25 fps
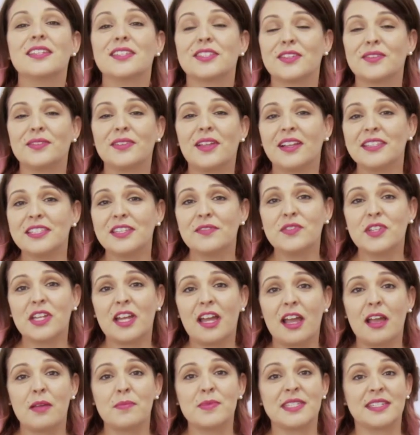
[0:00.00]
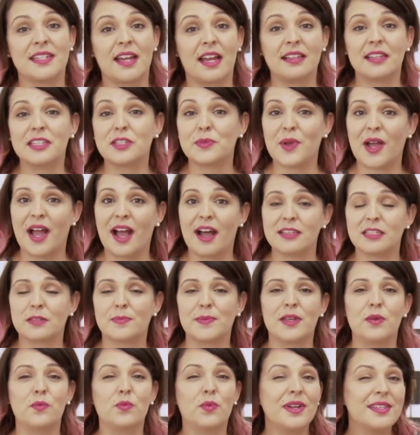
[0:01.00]
So lots of times stylists will ask
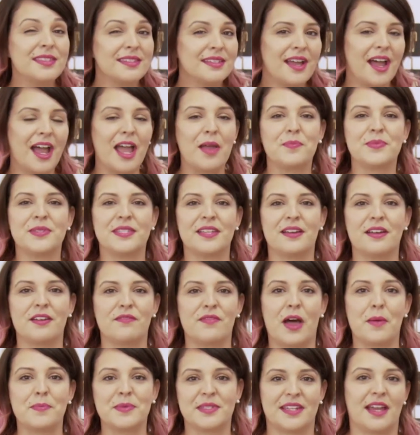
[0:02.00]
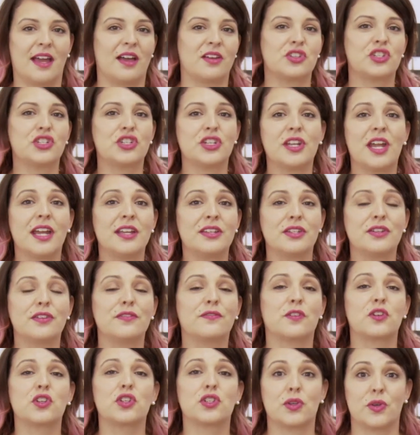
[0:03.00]
me what types of upstyles should I do
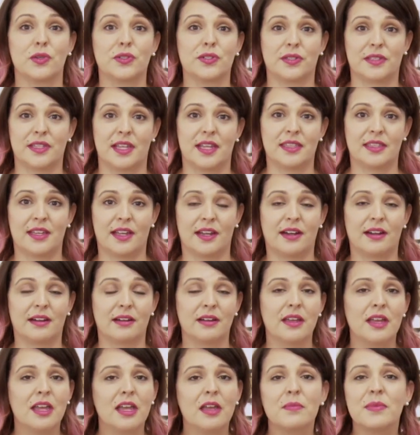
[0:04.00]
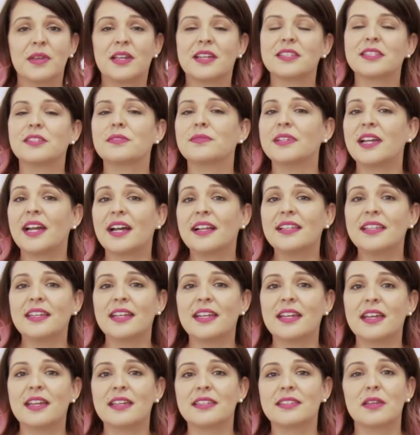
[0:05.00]
for shoulder length hair? Because the
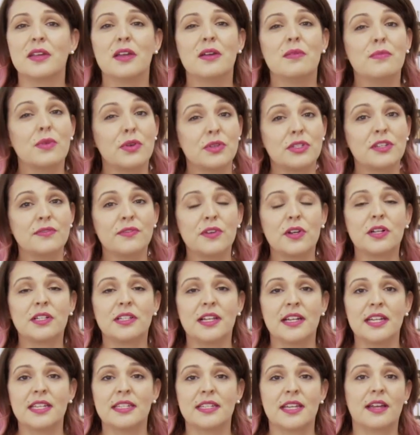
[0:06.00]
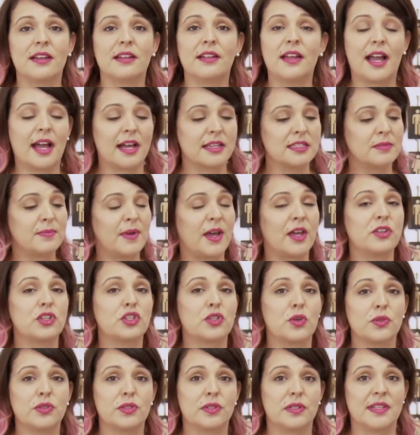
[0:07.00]
reality is most of your clientele has about
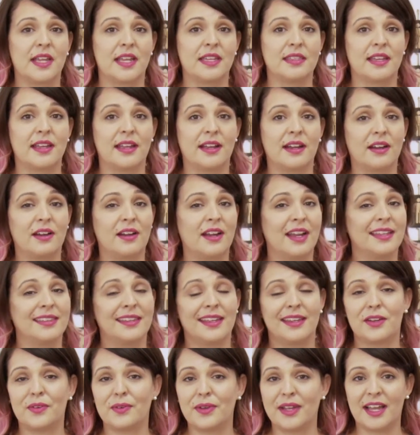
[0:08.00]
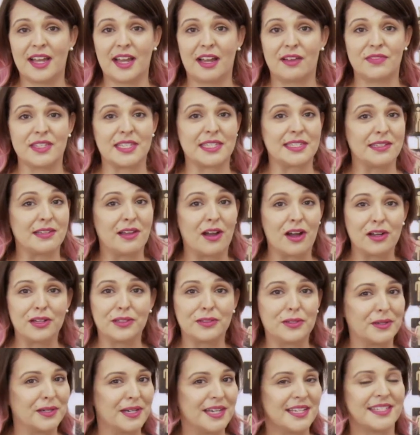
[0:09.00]
shoulder length hair and they don't have this long
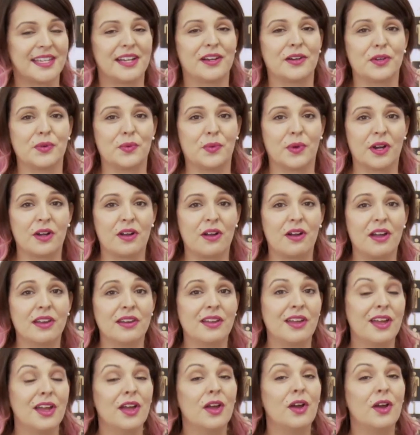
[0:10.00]
glorious hair to work on,